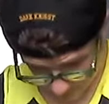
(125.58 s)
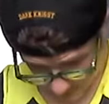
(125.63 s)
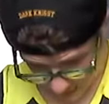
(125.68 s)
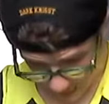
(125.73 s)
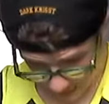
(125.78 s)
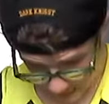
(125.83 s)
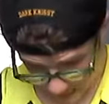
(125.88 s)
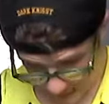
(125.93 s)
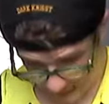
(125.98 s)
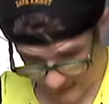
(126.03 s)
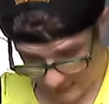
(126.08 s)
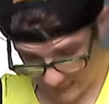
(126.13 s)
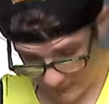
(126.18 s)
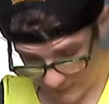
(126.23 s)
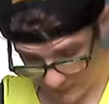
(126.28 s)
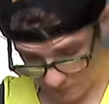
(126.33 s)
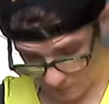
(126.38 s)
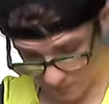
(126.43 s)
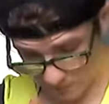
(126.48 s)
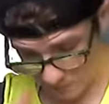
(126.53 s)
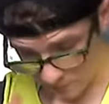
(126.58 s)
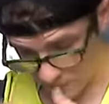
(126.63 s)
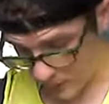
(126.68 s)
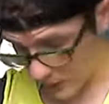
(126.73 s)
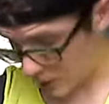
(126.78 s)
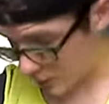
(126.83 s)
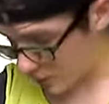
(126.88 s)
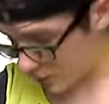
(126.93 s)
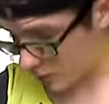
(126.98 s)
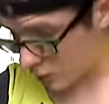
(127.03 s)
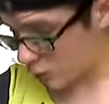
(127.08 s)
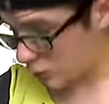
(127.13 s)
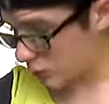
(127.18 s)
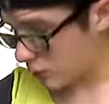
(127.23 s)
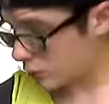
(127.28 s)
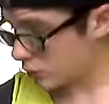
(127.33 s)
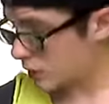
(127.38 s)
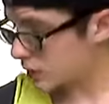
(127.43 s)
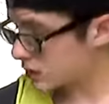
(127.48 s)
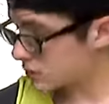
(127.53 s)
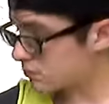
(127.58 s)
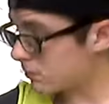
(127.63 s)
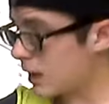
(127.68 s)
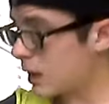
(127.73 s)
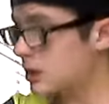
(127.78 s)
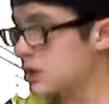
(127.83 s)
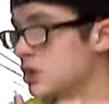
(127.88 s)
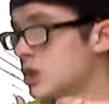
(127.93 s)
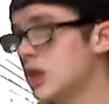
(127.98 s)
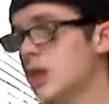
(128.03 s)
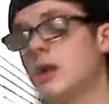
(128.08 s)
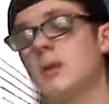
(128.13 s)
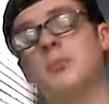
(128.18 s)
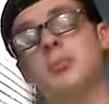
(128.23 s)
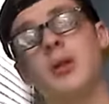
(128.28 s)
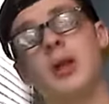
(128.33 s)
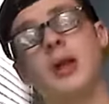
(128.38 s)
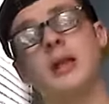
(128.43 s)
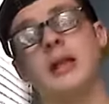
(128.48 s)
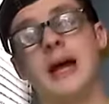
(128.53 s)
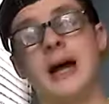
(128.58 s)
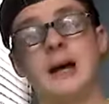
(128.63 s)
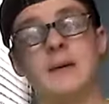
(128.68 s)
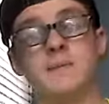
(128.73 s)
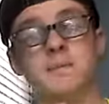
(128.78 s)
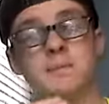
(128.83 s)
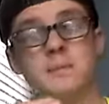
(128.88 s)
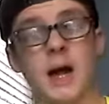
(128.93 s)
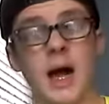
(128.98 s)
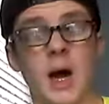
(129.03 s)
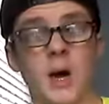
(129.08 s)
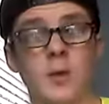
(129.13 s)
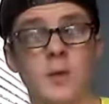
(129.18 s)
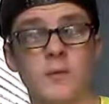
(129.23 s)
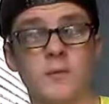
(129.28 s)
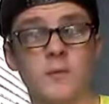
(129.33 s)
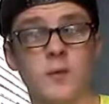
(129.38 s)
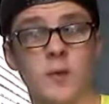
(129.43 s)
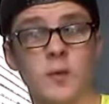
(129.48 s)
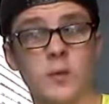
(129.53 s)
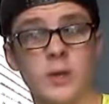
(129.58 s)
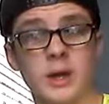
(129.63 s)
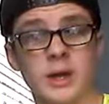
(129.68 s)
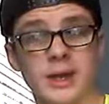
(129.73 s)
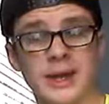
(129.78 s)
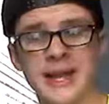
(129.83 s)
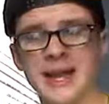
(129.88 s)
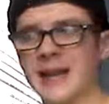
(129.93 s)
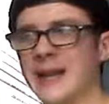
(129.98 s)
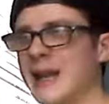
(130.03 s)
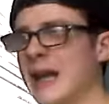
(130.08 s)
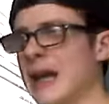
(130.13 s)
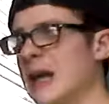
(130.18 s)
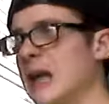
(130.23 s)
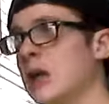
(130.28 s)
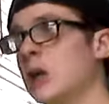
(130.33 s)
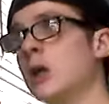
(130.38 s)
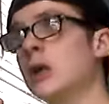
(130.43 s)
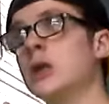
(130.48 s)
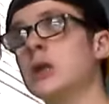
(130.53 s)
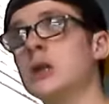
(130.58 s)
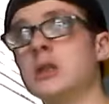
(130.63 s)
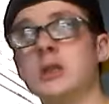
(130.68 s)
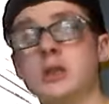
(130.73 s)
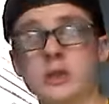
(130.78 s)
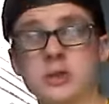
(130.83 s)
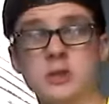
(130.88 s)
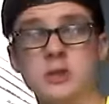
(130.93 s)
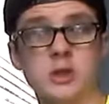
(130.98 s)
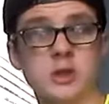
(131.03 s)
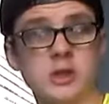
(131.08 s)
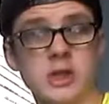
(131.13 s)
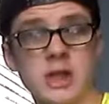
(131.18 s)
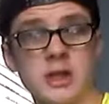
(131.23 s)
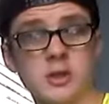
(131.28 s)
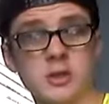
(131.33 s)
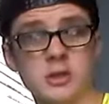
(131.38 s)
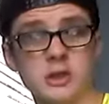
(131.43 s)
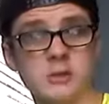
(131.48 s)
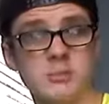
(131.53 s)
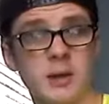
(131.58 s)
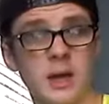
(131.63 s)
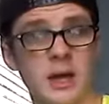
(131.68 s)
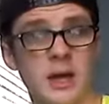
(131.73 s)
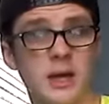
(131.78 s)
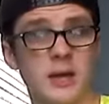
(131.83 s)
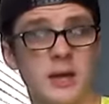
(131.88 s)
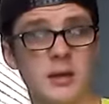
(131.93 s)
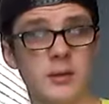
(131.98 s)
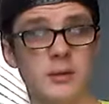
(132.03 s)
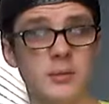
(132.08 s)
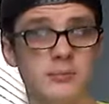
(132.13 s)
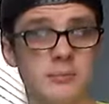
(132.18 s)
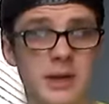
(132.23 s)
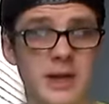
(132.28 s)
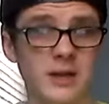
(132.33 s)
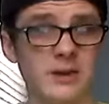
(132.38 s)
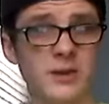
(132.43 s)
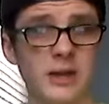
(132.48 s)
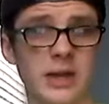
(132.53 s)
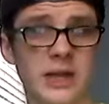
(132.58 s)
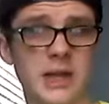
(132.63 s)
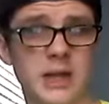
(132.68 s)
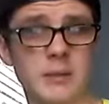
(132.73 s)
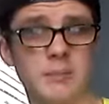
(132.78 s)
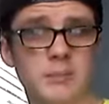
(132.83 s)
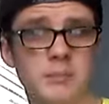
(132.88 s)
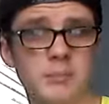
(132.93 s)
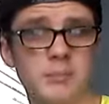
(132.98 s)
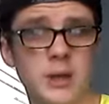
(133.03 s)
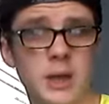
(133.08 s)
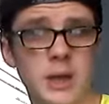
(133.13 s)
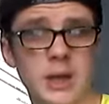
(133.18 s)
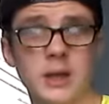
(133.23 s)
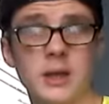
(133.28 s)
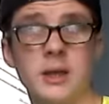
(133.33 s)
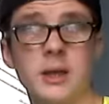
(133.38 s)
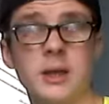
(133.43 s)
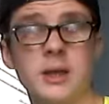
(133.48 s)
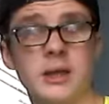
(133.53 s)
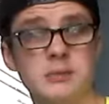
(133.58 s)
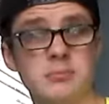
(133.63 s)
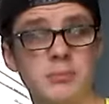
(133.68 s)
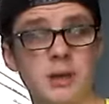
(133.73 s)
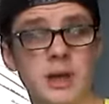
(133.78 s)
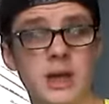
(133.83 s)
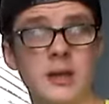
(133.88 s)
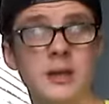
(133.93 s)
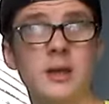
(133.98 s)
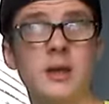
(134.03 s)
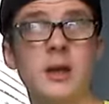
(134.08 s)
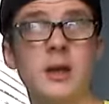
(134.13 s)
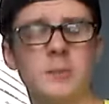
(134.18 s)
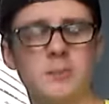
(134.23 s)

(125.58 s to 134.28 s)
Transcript: yeah, um, Chris Bosh he could play that power forward and that center spot mainly. He his main